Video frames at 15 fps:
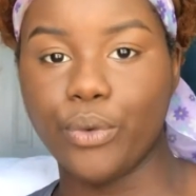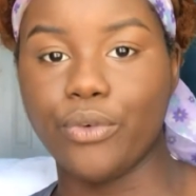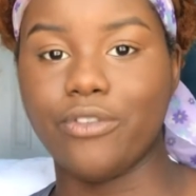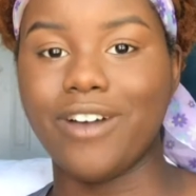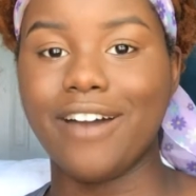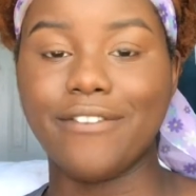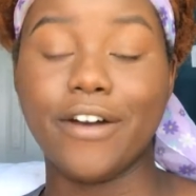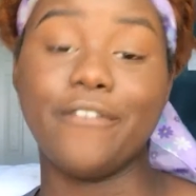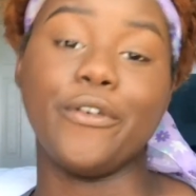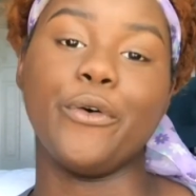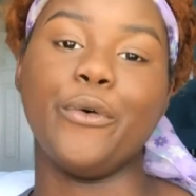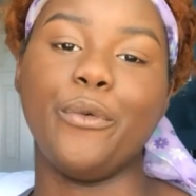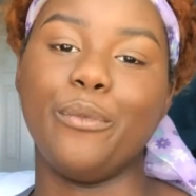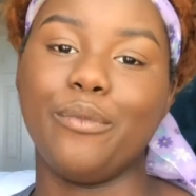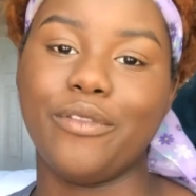
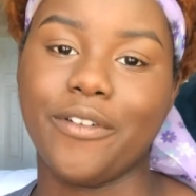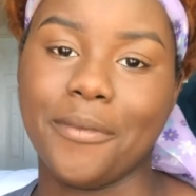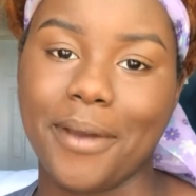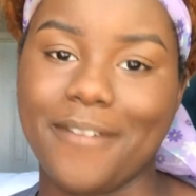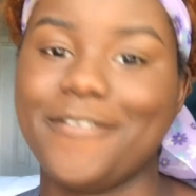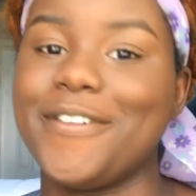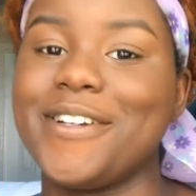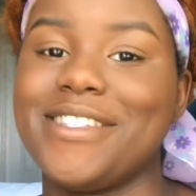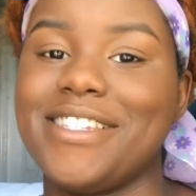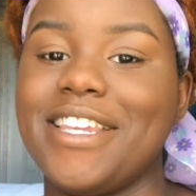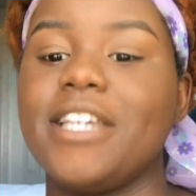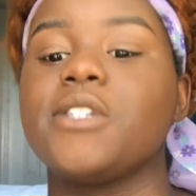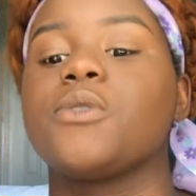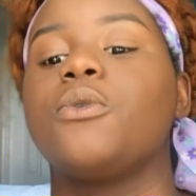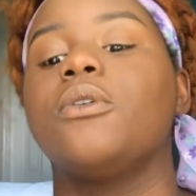va-va-voom for my first
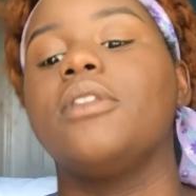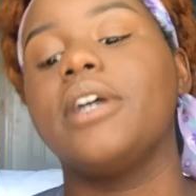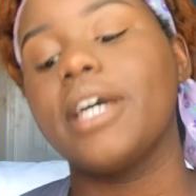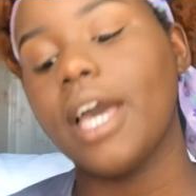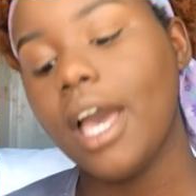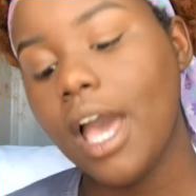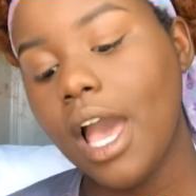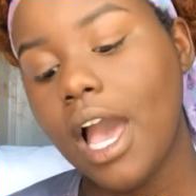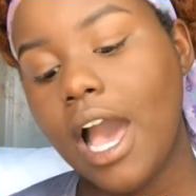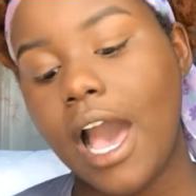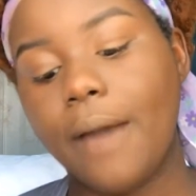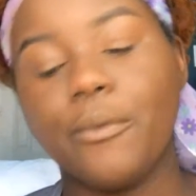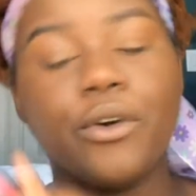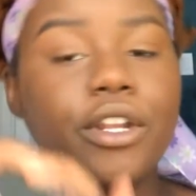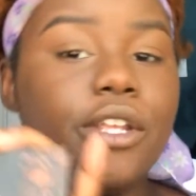day of school look,
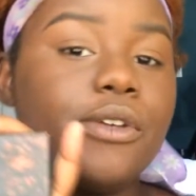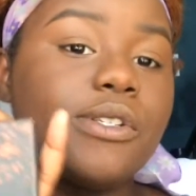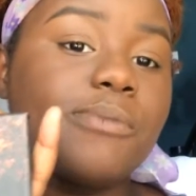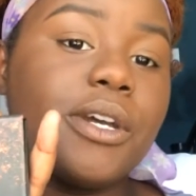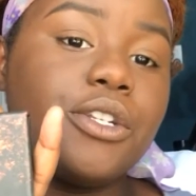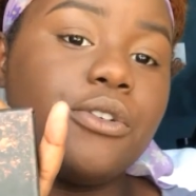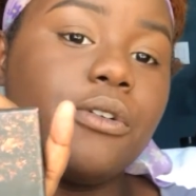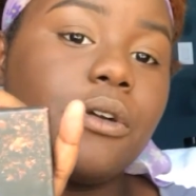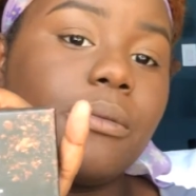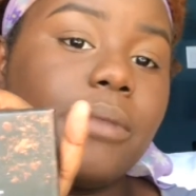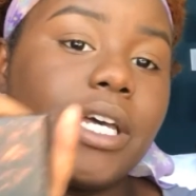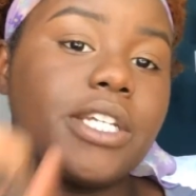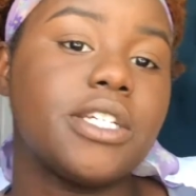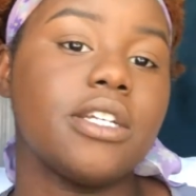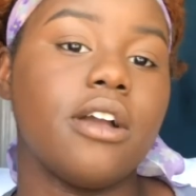I'm going to use my True
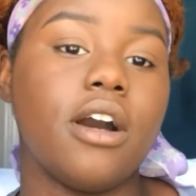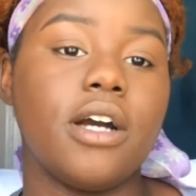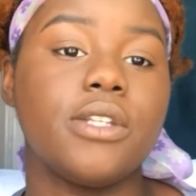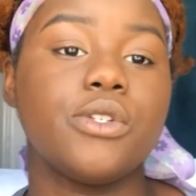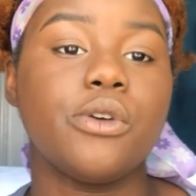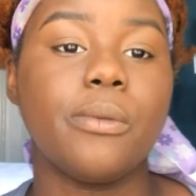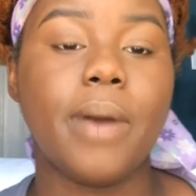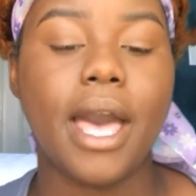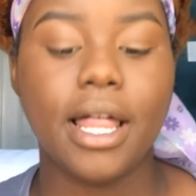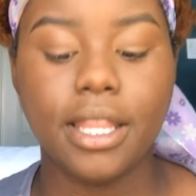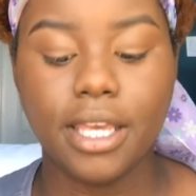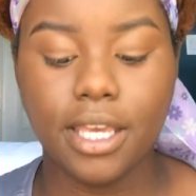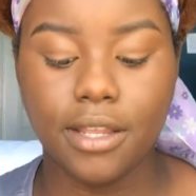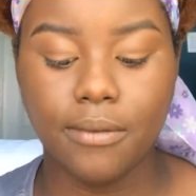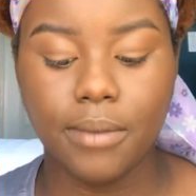Complexion contour
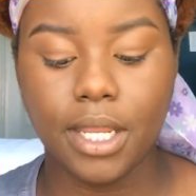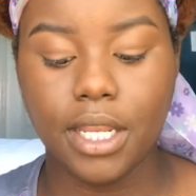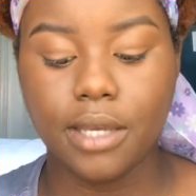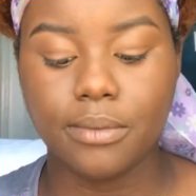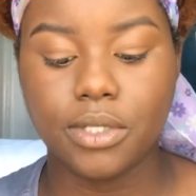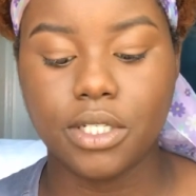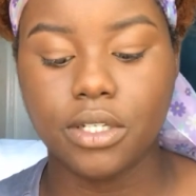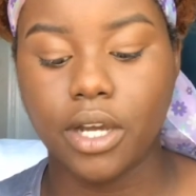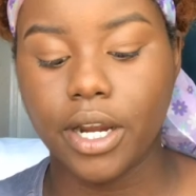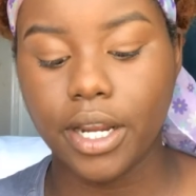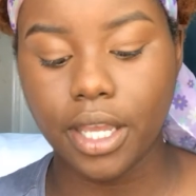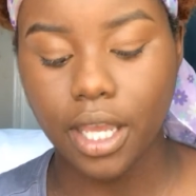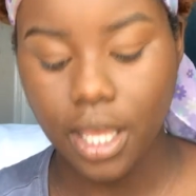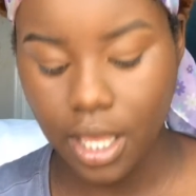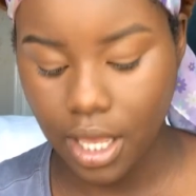palette in medium to
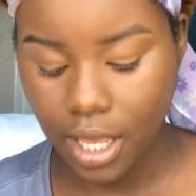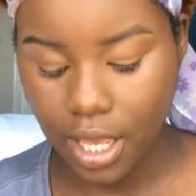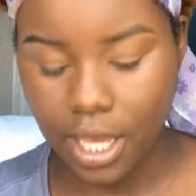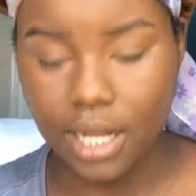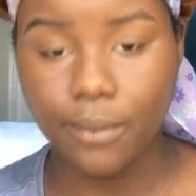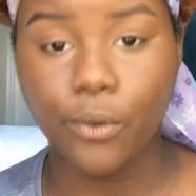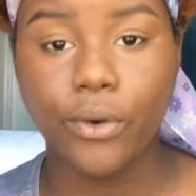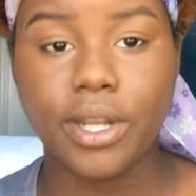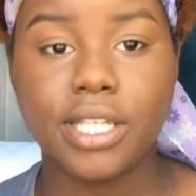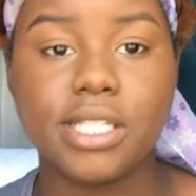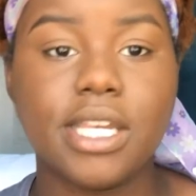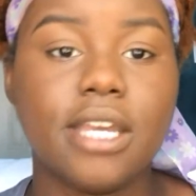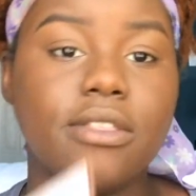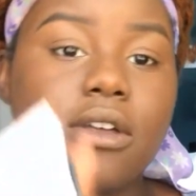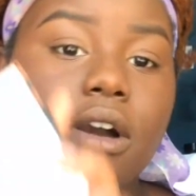dark, and I'm going to
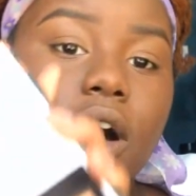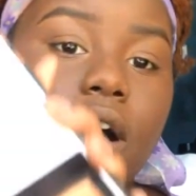take the